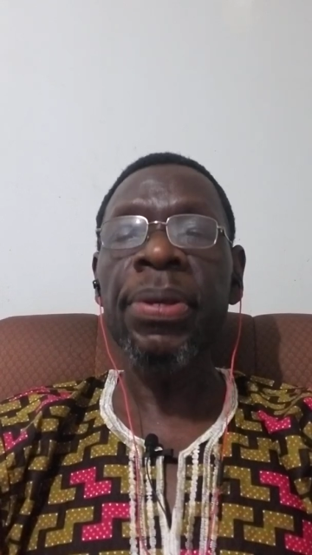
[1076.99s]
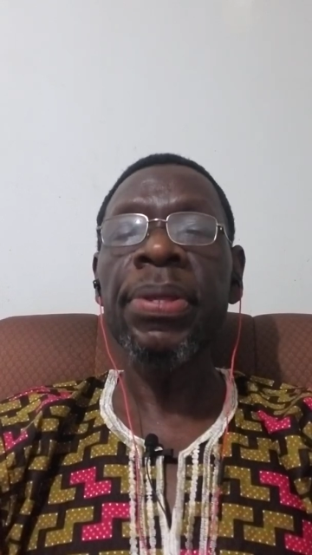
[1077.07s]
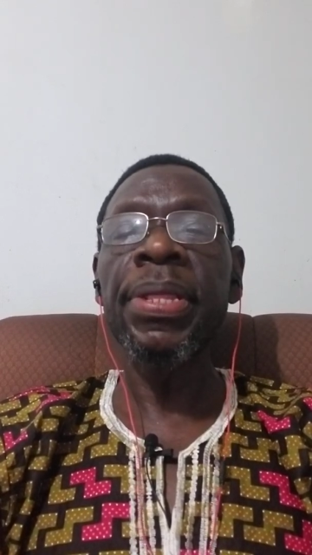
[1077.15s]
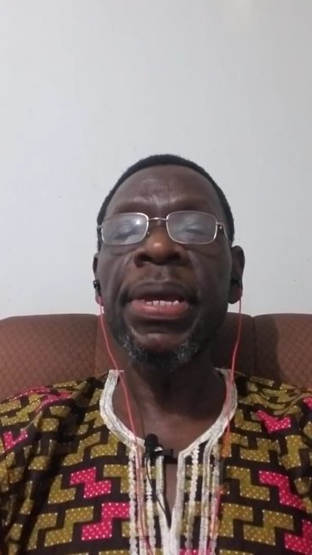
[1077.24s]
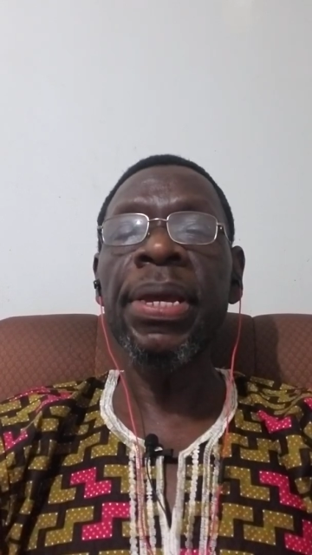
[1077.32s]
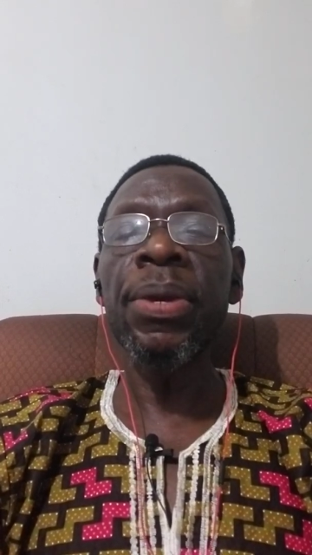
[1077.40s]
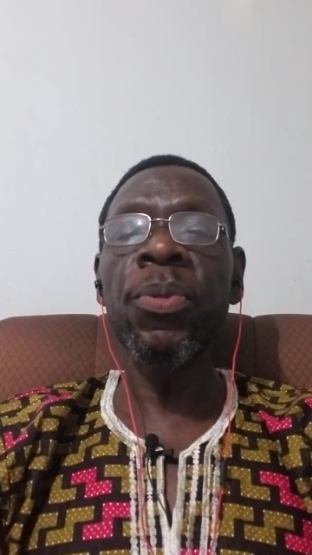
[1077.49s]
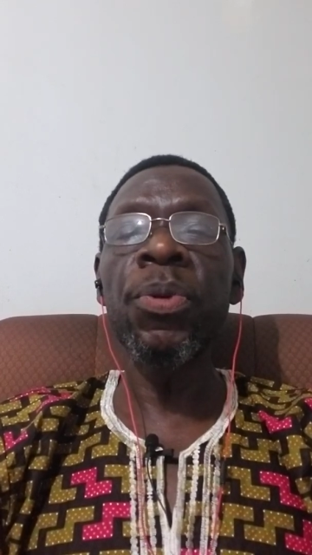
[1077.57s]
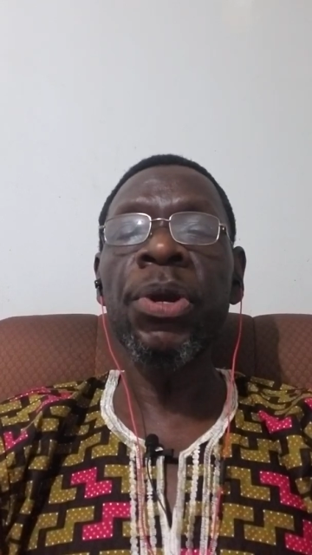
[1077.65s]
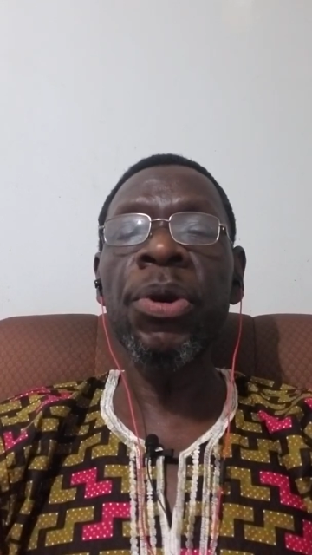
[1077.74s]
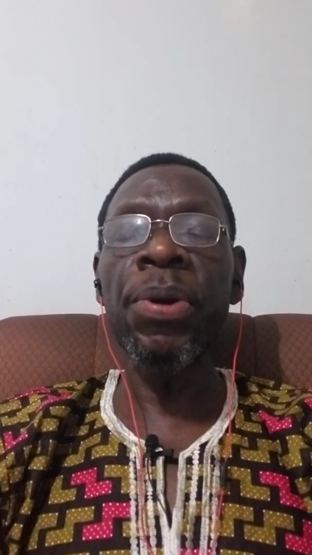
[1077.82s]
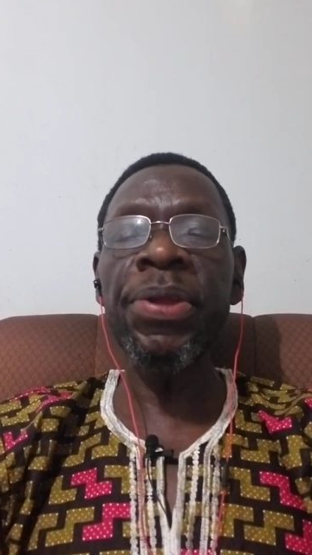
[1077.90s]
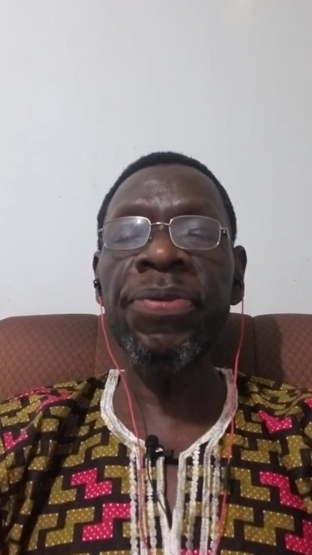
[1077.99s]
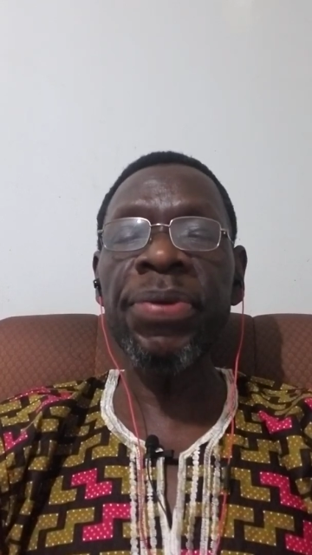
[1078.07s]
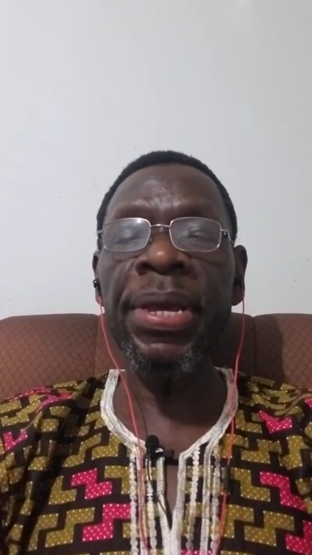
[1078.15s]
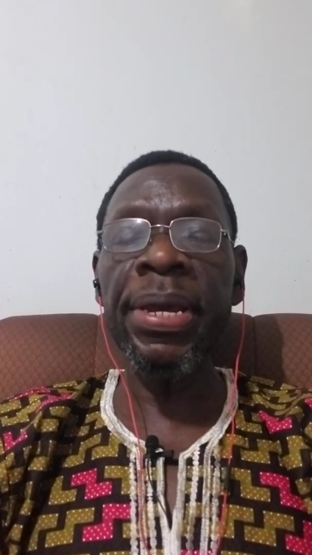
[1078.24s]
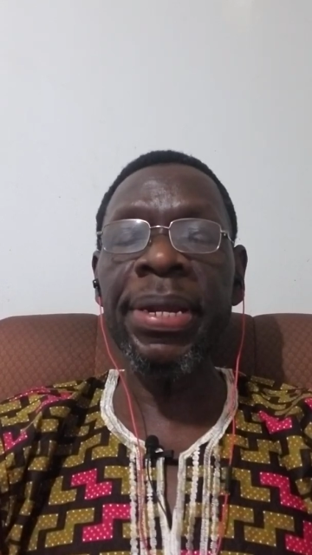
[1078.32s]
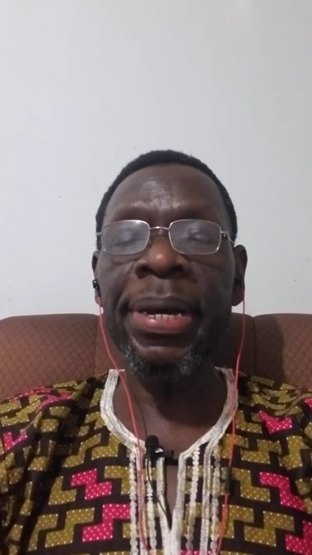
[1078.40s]
They were going to
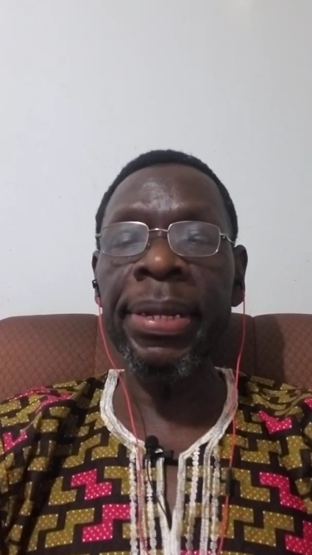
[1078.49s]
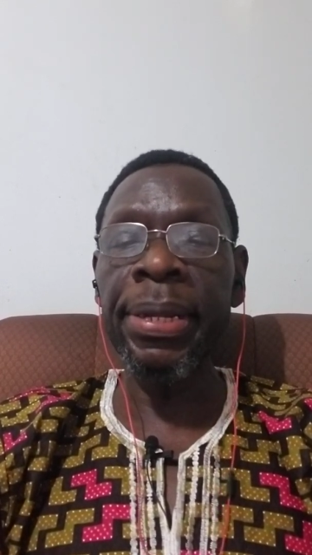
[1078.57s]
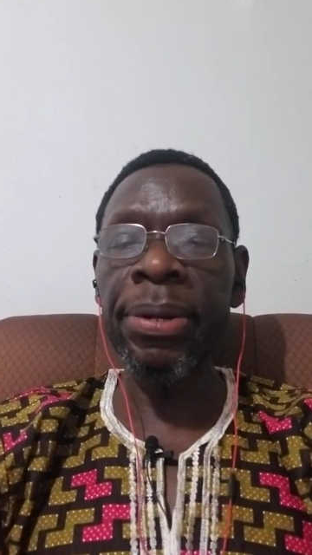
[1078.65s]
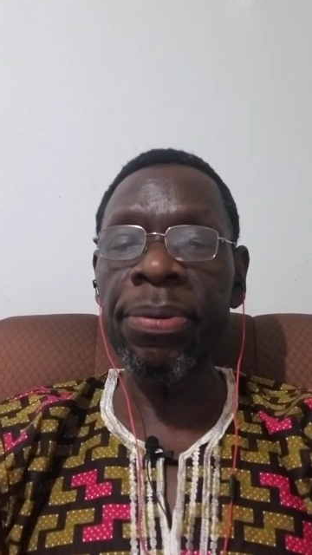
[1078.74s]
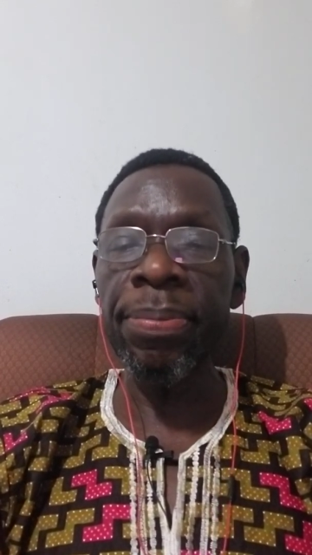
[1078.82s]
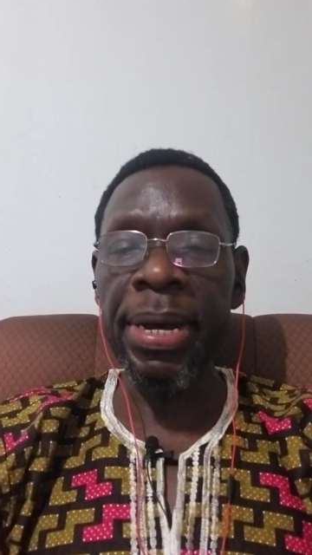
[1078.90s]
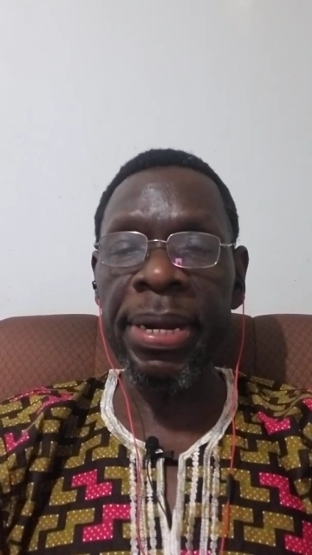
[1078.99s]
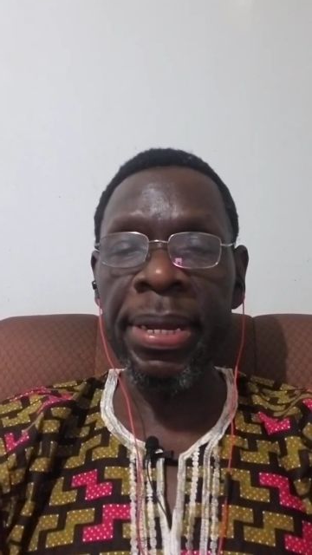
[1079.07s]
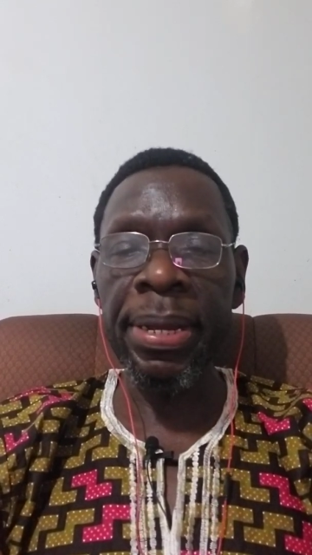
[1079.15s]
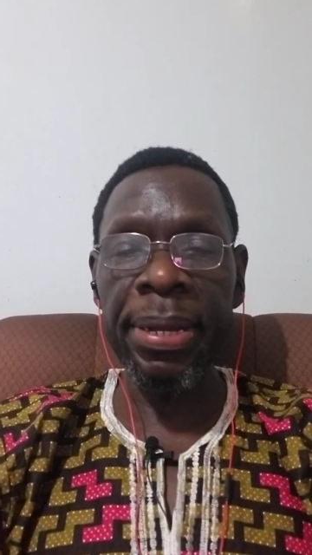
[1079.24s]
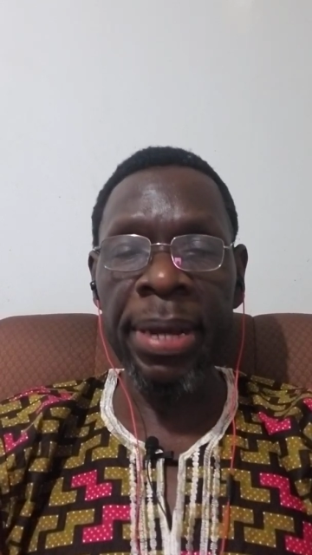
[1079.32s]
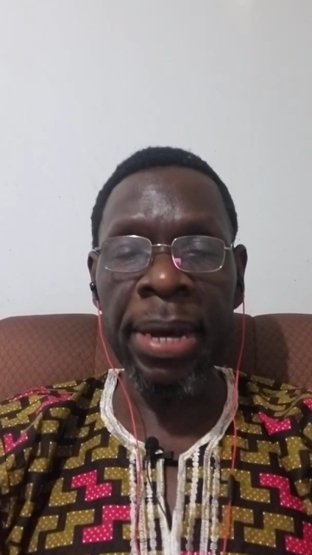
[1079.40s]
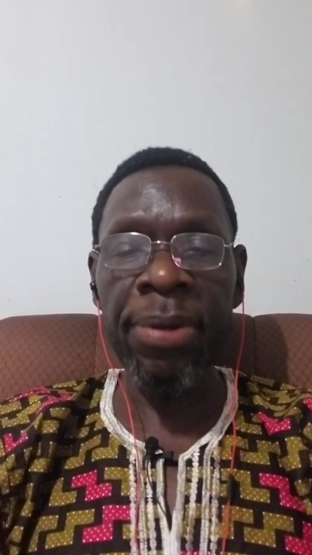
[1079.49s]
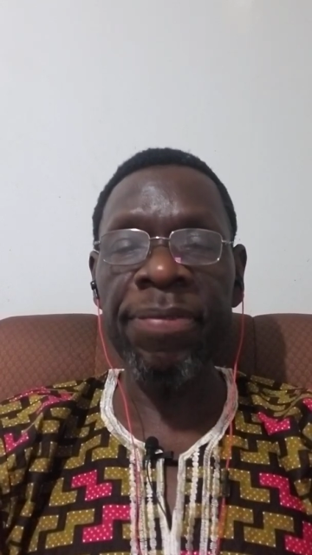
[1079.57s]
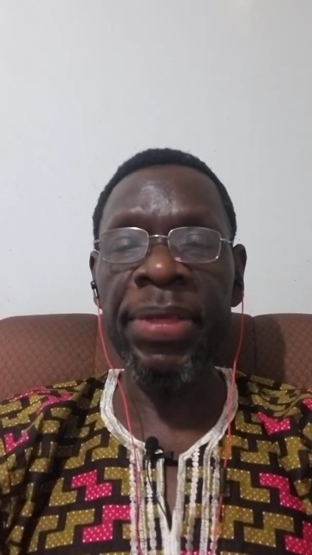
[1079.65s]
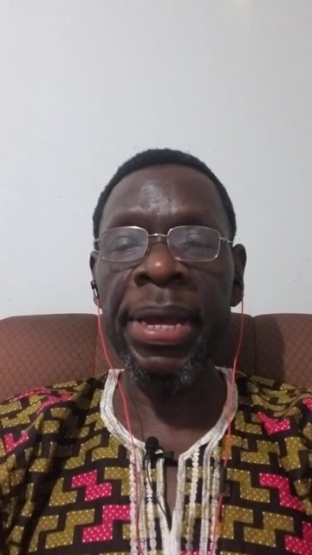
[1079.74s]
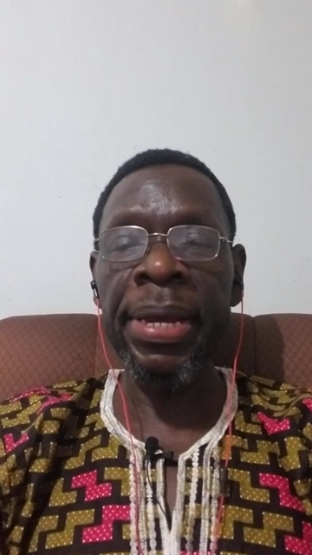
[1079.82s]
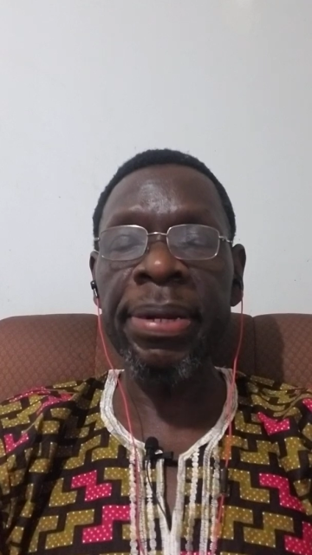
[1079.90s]
get a little money out of
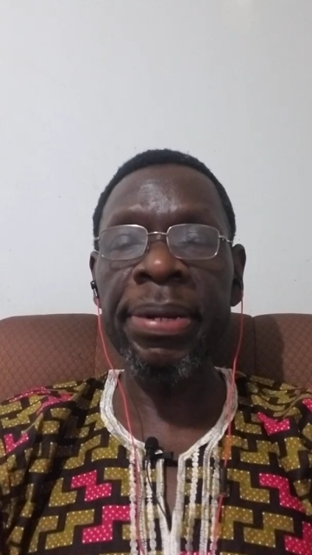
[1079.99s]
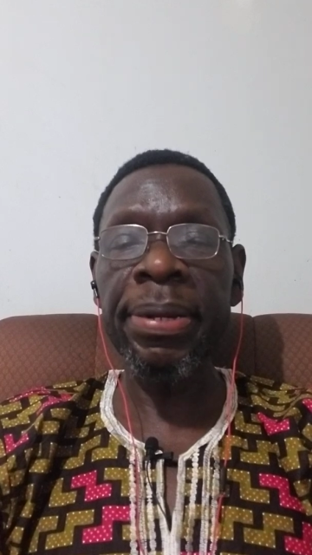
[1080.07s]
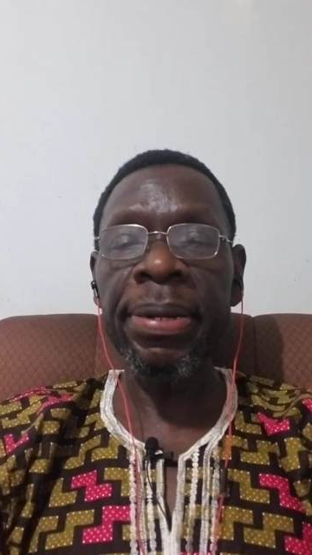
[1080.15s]
that